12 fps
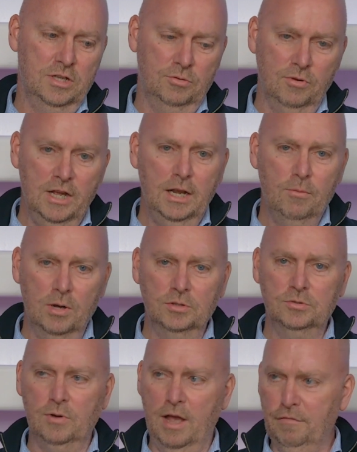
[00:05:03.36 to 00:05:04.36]
that really want
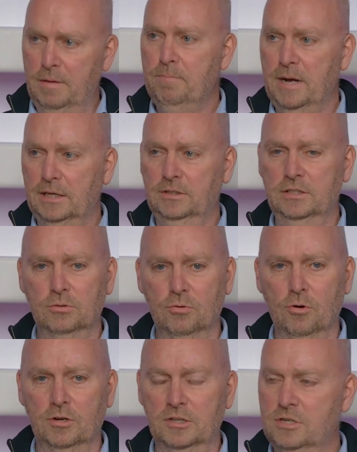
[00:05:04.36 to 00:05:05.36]
to have impact in their
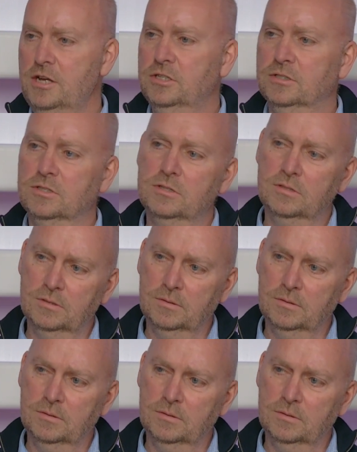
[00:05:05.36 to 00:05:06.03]
organizations.